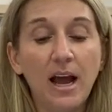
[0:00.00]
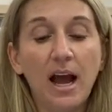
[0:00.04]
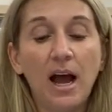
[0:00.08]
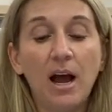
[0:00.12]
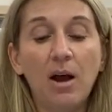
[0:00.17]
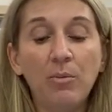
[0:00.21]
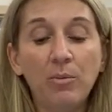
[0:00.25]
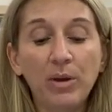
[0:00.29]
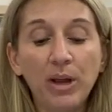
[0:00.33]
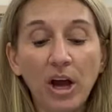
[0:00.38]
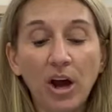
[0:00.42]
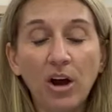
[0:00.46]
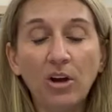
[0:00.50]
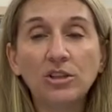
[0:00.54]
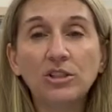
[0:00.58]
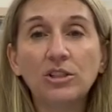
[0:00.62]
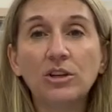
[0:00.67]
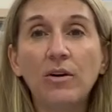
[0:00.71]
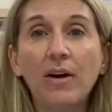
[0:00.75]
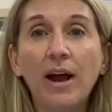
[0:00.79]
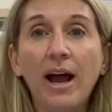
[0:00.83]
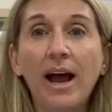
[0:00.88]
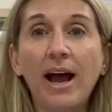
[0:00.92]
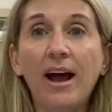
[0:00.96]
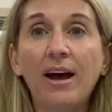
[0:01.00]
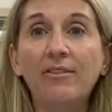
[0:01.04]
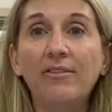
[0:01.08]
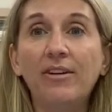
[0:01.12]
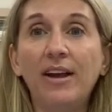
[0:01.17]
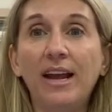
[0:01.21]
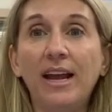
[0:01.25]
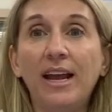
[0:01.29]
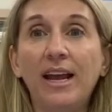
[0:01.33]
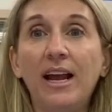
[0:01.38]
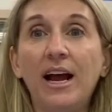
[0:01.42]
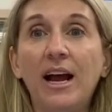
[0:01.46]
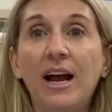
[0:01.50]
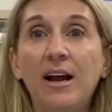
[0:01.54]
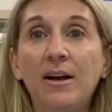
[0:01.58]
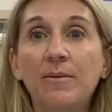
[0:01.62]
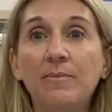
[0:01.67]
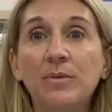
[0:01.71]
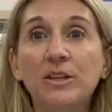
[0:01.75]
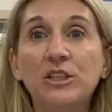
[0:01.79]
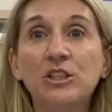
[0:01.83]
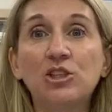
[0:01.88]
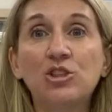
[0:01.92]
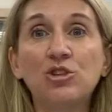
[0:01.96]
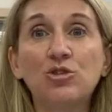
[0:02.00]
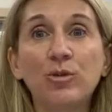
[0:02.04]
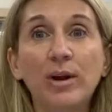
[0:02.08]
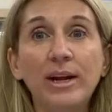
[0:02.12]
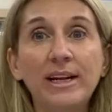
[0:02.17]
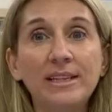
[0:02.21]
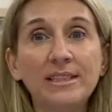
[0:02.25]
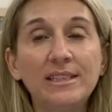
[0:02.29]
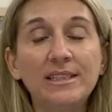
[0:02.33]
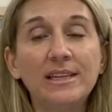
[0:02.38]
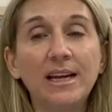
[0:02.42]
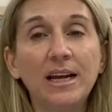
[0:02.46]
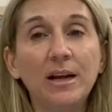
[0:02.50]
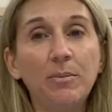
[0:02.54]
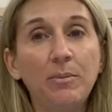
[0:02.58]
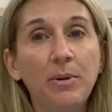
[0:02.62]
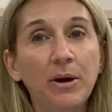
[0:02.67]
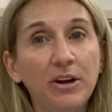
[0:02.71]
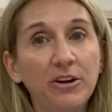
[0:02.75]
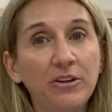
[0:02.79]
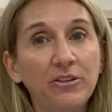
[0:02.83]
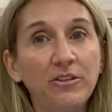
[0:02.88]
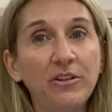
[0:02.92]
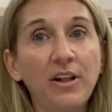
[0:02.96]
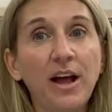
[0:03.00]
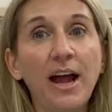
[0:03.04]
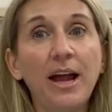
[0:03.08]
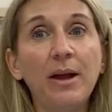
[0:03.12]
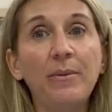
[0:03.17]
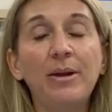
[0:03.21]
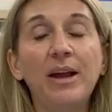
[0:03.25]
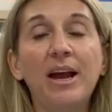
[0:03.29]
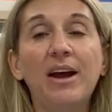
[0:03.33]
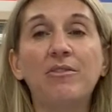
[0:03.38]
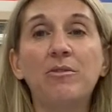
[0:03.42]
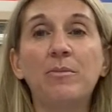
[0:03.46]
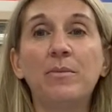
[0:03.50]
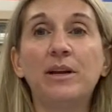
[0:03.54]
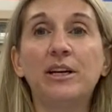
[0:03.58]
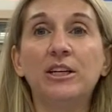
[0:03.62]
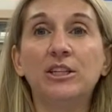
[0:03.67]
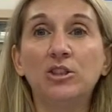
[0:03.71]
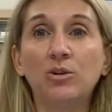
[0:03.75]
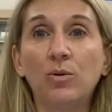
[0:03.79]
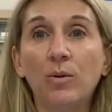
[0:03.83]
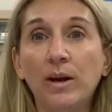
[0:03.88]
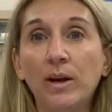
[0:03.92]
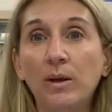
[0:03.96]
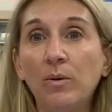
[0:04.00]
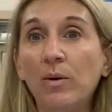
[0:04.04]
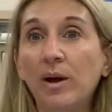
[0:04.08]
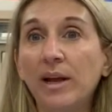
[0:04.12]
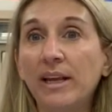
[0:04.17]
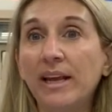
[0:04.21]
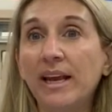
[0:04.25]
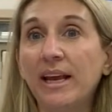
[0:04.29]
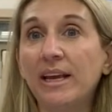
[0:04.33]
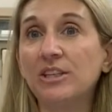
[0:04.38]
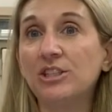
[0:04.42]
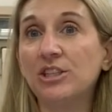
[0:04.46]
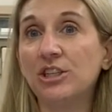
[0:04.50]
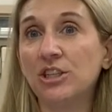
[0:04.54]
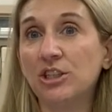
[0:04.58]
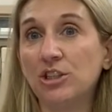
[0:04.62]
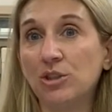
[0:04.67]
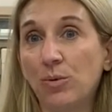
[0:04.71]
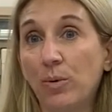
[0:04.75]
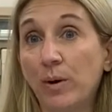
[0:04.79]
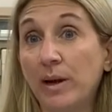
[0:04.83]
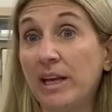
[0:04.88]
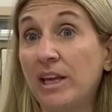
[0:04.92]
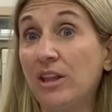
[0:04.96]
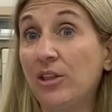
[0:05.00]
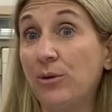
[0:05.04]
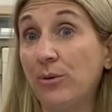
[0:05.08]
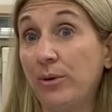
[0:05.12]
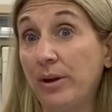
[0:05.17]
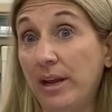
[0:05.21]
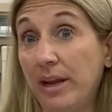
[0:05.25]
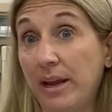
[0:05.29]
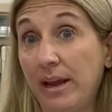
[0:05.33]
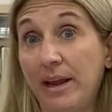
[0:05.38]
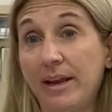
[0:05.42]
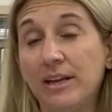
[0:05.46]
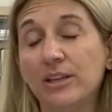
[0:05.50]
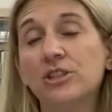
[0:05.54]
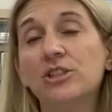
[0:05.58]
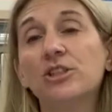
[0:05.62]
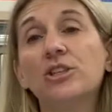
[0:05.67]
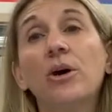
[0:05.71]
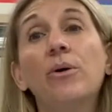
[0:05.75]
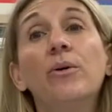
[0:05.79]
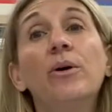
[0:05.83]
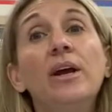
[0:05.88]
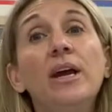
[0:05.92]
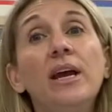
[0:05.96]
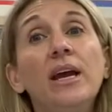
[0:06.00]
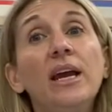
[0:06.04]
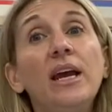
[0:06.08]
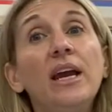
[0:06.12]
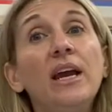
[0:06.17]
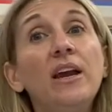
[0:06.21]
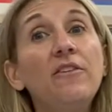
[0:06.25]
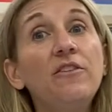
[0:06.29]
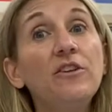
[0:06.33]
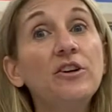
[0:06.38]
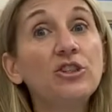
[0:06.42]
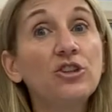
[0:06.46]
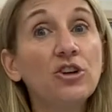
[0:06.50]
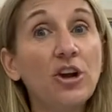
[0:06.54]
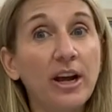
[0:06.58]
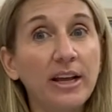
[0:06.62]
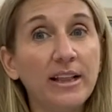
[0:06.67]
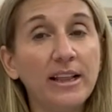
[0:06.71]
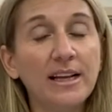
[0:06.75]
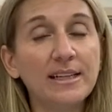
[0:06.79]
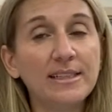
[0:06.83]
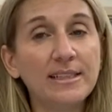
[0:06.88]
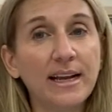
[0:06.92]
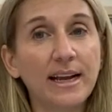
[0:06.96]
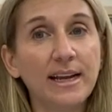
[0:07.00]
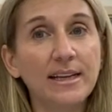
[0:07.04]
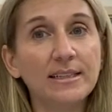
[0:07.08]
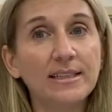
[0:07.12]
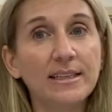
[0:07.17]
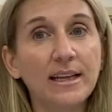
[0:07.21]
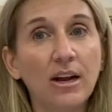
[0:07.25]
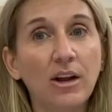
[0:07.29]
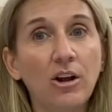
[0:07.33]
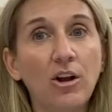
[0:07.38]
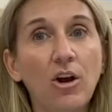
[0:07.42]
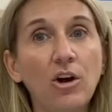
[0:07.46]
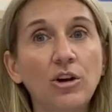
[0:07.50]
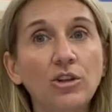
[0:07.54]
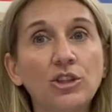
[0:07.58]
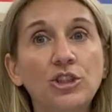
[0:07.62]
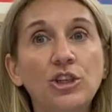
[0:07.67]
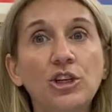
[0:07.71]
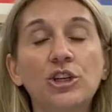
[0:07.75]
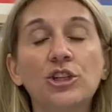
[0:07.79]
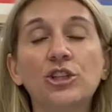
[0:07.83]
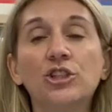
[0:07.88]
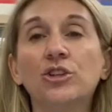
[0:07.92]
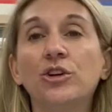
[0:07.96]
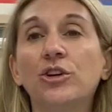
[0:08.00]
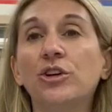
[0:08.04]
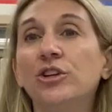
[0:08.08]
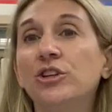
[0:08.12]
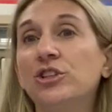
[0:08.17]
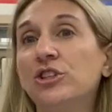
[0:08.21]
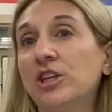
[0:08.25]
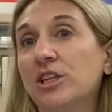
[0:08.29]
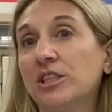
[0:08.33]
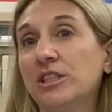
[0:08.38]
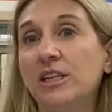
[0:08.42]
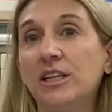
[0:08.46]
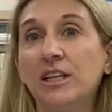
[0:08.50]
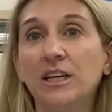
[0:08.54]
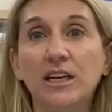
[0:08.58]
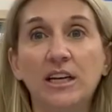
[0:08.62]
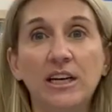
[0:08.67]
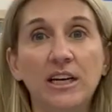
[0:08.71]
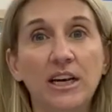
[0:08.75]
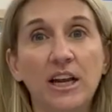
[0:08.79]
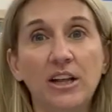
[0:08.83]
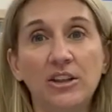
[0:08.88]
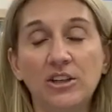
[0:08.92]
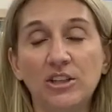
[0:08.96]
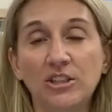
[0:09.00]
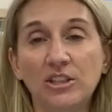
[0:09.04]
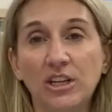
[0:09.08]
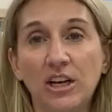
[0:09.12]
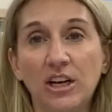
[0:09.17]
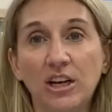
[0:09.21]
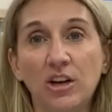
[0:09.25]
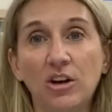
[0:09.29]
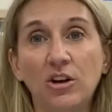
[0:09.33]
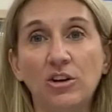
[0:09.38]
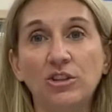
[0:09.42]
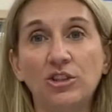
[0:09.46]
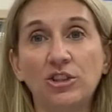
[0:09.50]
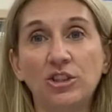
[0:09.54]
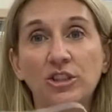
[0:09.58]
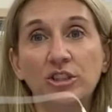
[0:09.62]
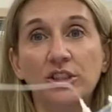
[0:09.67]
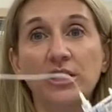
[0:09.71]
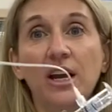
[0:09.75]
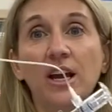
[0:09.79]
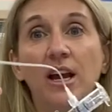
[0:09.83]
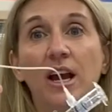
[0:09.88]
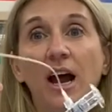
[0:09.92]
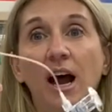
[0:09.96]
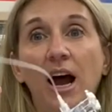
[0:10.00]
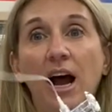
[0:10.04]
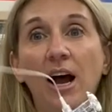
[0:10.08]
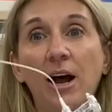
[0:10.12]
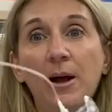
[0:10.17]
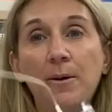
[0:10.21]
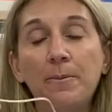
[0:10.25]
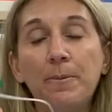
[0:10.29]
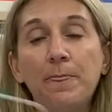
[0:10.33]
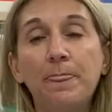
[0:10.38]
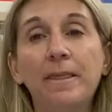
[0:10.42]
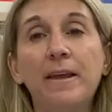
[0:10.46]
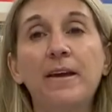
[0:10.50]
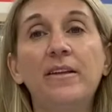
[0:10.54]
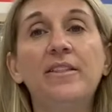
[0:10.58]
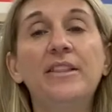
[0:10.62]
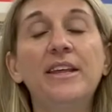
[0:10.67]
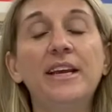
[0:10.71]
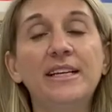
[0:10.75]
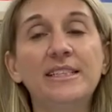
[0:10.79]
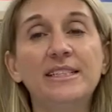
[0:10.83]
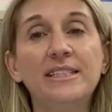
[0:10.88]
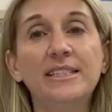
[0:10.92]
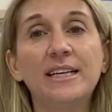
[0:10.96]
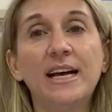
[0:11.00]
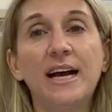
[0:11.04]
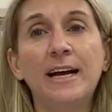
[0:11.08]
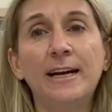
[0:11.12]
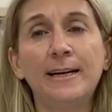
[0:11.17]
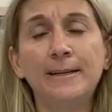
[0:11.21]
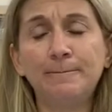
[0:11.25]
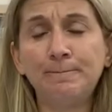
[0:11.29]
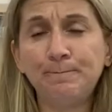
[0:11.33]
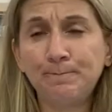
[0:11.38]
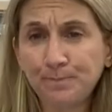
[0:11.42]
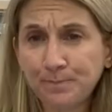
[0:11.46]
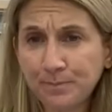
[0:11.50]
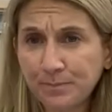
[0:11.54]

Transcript: Um, we also have a um, straight stick butterfly. We have them in a 21 gauge and a 23 gauge. So if you're drawing that second set of cultures or you just need another set of cultures, um, this uh,